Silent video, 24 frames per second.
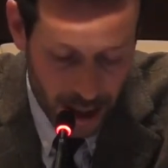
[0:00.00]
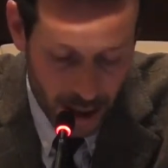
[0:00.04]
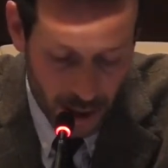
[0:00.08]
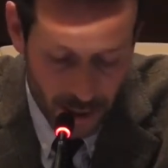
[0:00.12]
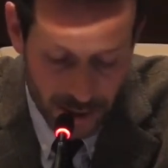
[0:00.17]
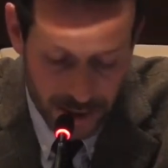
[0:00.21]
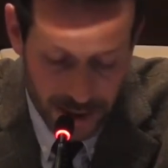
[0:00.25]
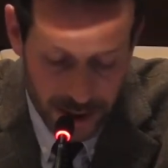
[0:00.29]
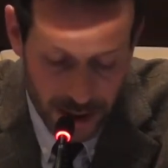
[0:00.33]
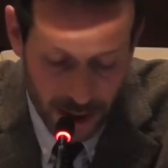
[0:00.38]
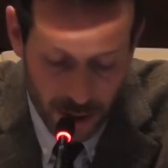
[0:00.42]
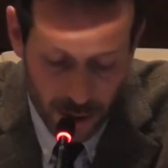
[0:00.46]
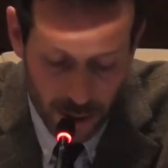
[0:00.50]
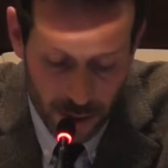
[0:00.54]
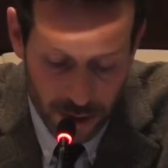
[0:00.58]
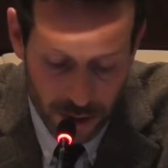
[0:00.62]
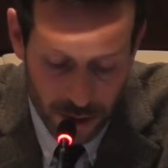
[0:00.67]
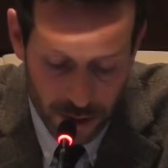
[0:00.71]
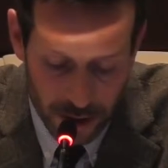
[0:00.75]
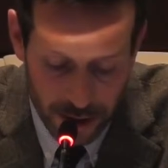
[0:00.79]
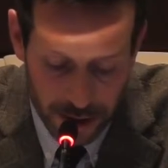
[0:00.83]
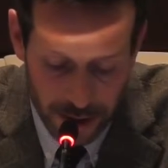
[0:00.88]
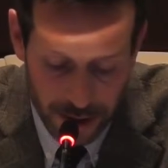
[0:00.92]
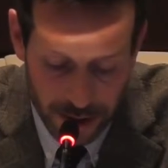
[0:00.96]

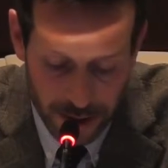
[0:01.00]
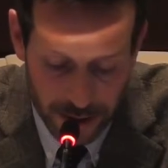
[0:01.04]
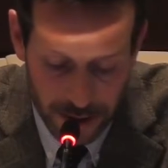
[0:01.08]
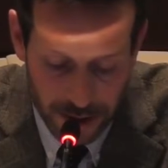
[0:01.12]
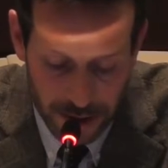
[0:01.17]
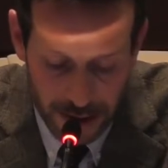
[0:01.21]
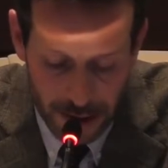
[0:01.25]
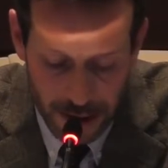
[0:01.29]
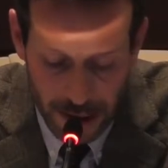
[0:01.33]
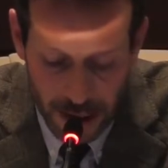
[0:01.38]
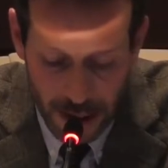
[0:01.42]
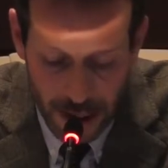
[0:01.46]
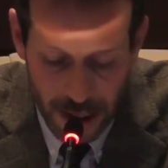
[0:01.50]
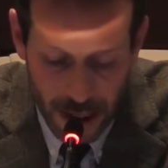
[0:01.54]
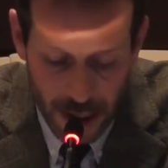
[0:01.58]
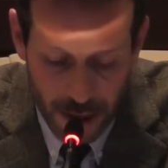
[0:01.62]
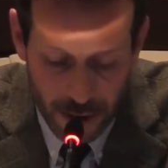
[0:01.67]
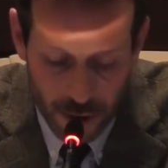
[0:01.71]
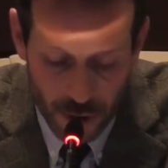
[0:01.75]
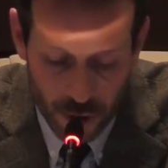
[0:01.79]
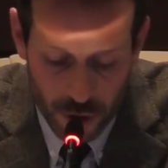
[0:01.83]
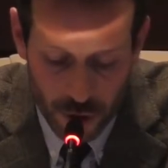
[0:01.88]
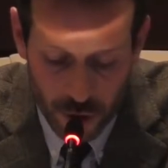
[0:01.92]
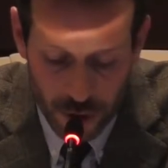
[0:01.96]
Consequently,
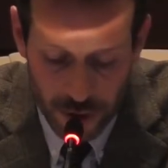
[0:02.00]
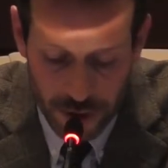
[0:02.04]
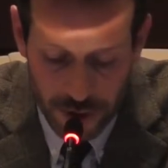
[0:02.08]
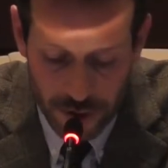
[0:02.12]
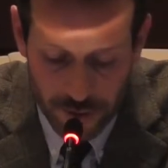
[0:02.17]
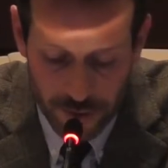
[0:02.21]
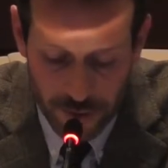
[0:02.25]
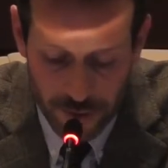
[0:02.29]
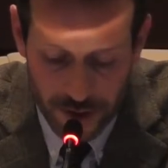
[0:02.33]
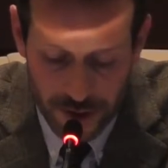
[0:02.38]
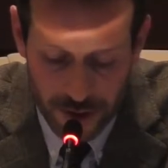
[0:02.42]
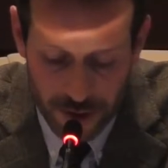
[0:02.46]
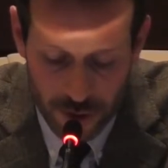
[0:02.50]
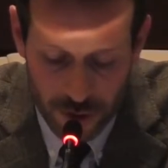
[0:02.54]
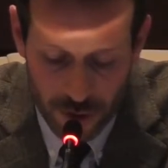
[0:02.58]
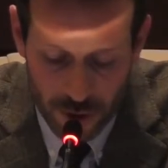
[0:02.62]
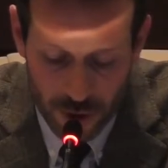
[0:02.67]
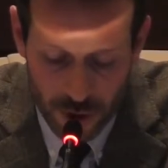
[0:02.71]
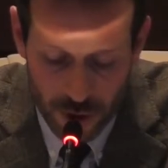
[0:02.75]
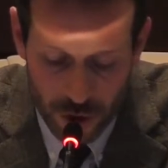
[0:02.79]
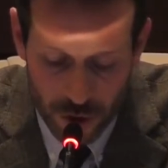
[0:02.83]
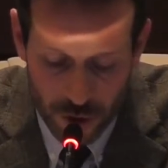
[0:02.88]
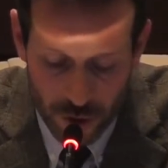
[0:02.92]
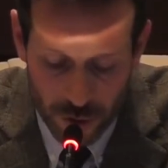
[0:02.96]
the choice of Mr.
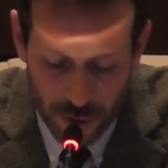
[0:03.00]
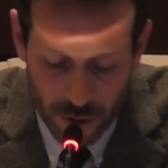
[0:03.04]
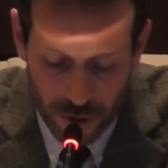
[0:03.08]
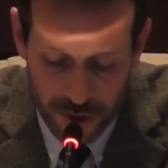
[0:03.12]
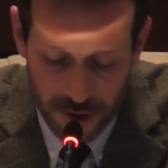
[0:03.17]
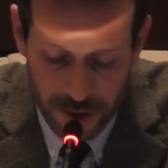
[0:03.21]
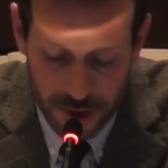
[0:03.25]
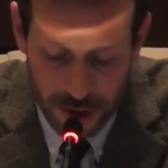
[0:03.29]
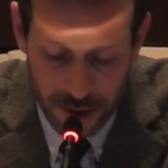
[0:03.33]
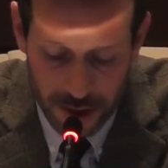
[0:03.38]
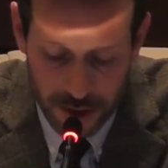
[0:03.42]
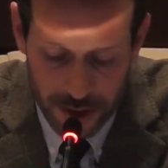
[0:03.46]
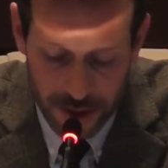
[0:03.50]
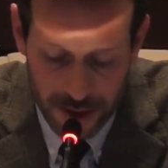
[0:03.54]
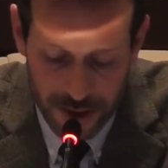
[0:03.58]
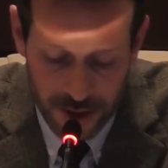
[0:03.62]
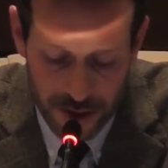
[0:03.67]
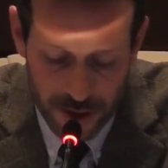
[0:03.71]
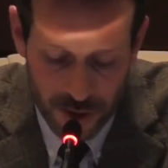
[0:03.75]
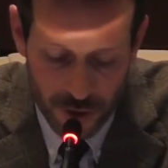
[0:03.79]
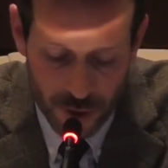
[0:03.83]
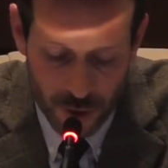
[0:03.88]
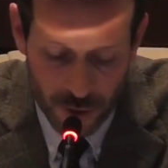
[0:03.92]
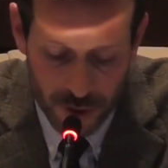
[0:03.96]
Schulz
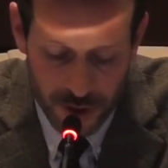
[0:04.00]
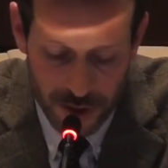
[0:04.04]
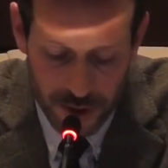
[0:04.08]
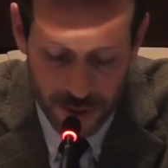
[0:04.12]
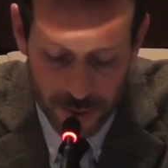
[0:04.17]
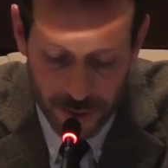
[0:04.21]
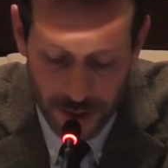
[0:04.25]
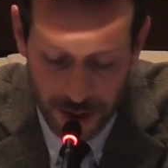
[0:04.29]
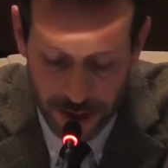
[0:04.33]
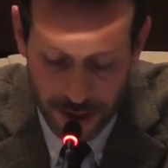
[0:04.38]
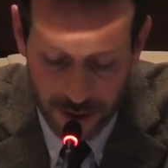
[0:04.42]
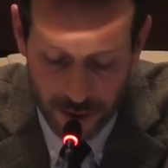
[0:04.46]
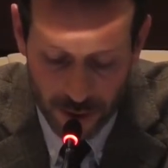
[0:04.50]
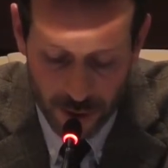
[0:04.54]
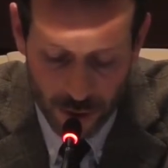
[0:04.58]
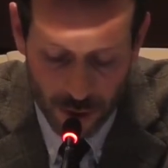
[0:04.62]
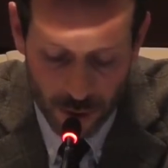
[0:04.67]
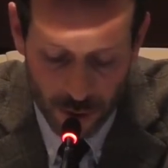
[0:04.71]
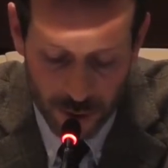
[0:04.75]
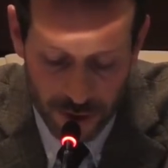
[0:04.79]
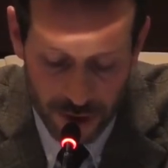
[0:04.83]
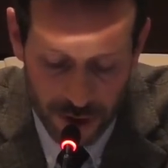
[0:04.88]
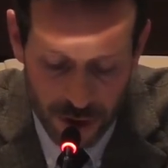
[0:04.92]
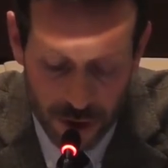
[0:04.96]
needs to respect the
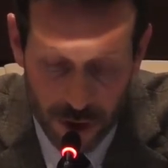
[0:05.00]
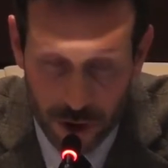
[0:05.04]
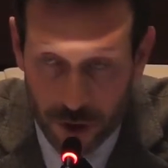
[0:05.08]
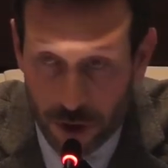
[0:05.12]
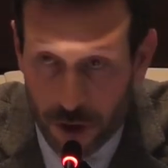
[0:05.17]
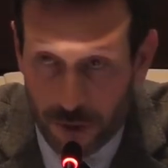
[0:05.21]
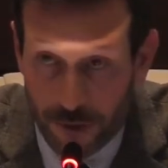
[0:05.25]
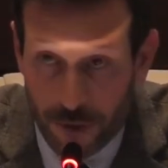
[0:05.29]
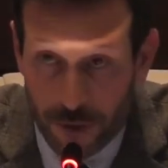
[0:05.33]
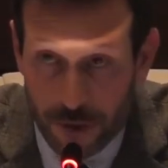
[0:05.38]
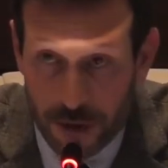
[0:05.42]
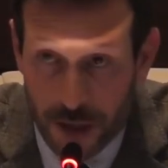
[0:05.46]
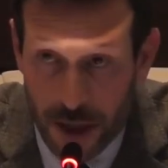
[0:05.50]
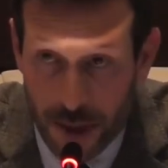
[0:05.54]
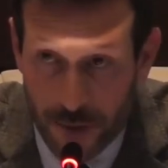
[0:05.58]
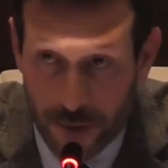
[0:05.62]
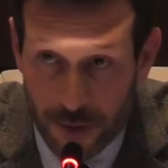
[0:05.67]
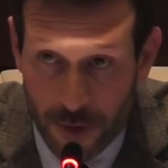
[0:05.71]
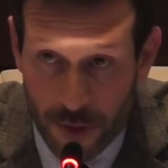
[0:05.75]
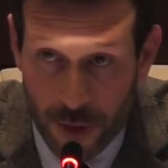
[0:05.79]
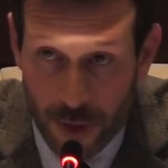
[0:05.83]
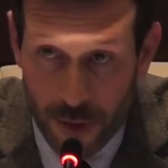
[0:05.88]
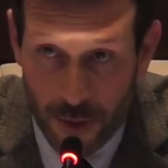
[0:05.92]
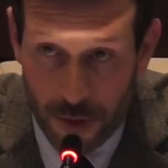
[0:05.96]
condition of the
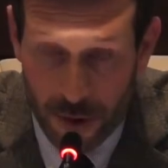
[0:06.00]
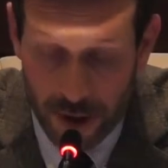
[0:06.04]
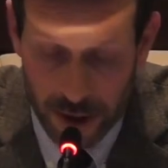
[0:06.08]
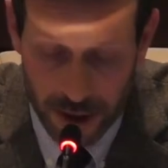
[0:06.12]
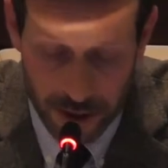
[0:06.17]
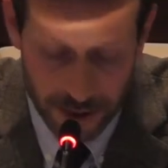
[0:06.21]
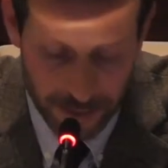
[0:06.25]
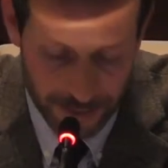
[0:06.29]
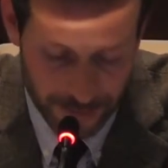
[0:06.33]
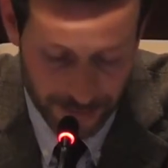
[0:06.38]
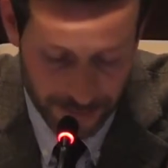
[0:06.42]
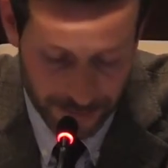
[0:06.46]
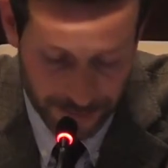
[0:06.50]
Chapter 3,